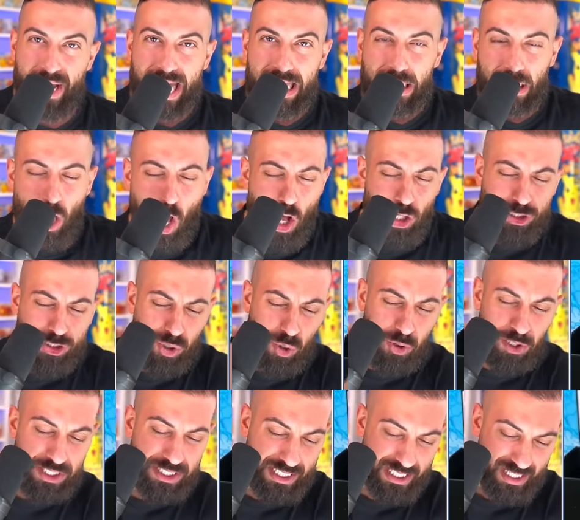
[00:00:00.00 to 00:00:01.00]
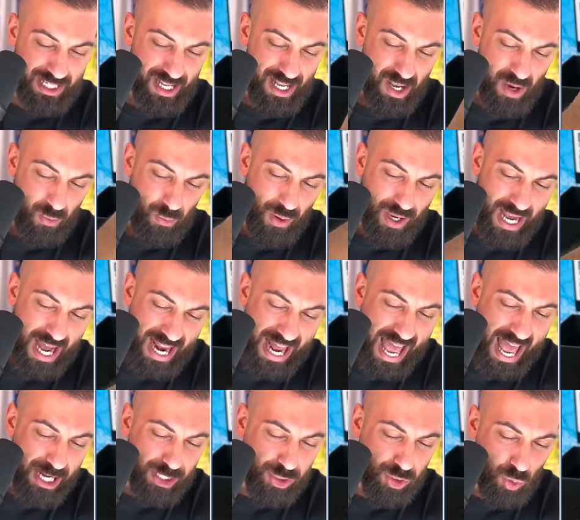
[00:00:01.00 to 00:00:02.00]
We got Lost Origin. We got
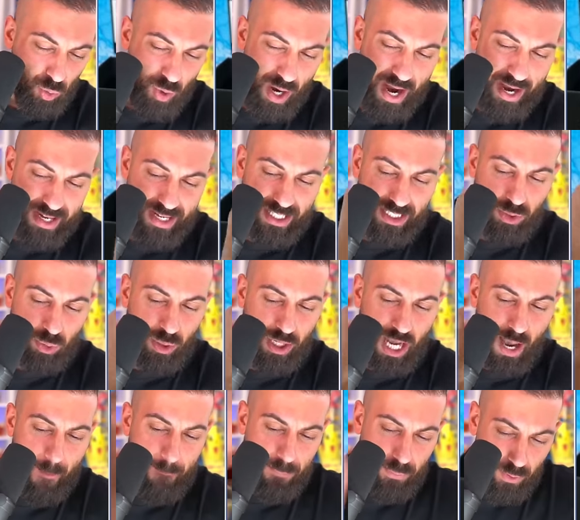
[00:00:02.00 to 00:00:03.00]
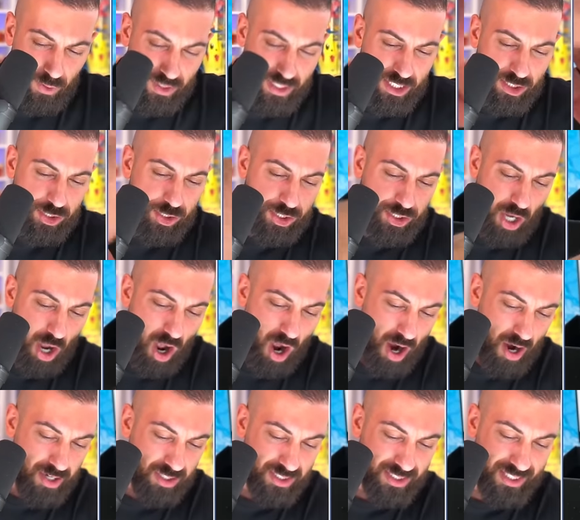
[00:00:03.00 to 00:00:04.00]
Astral Radiance. We got Brilliant
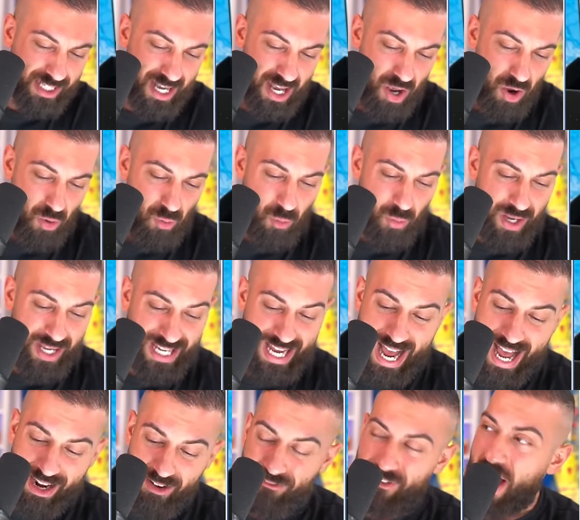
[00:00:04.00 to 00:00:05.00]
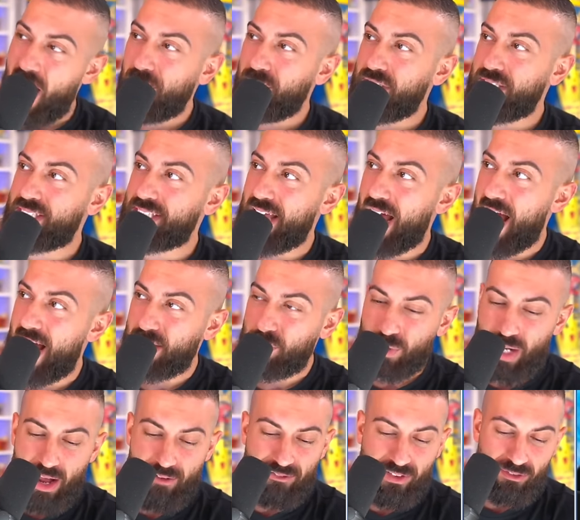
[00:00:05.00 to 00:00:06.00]
Stars. We got Evolving Skies.
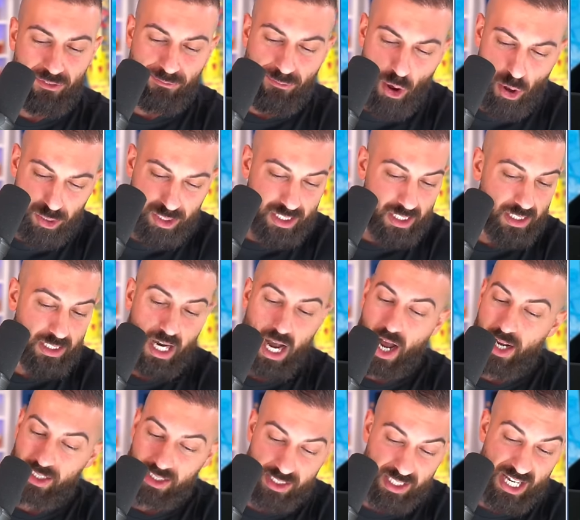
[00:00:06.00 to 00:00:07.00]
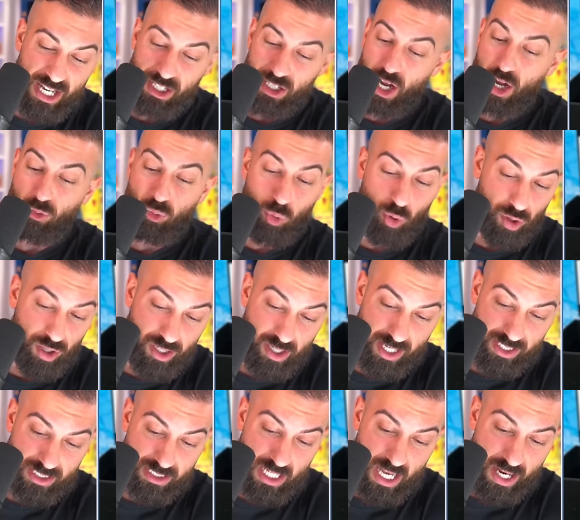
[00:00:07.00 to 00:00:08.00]
We got Vivid Voltage. Honestly, a really
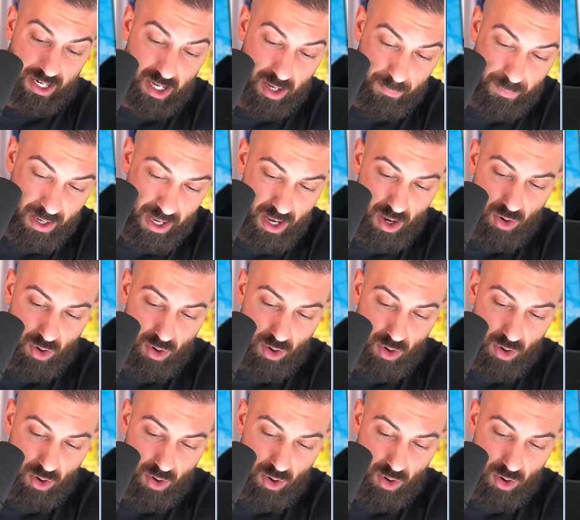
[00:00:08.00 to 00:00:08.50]
nice lineup.